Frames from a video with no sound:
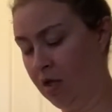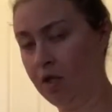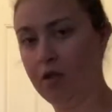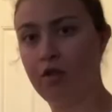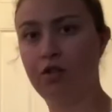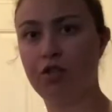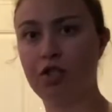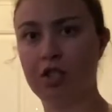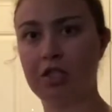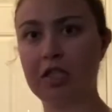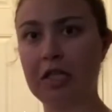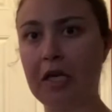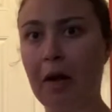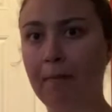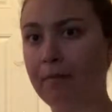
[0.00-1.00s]
They're just the
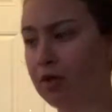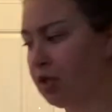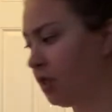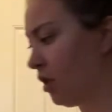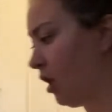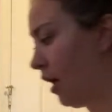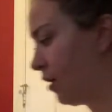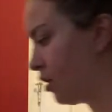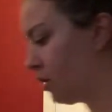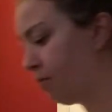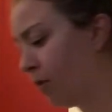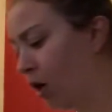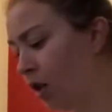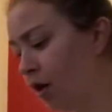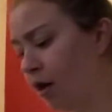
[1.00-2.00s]
number is a lot
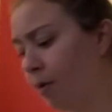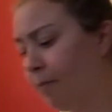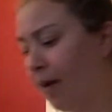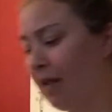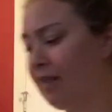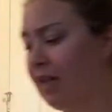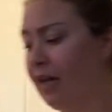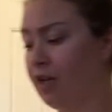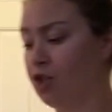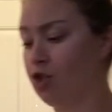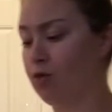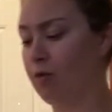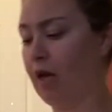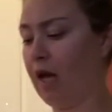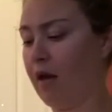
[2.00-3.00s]
smaller, but I think as
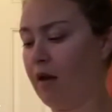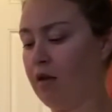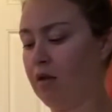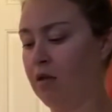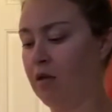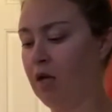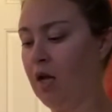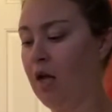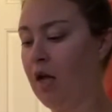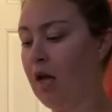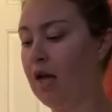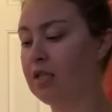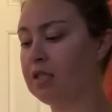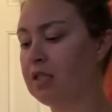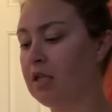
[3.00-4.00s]
you get,
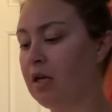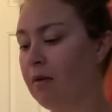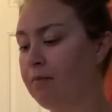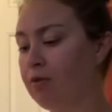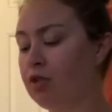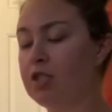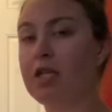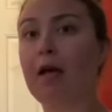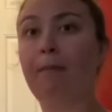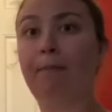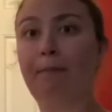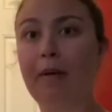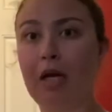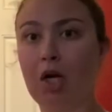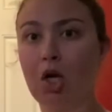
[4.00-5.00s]
as the numbers get
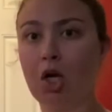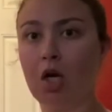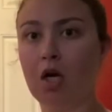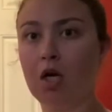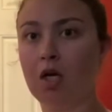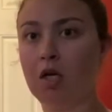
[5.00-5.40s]
bigger,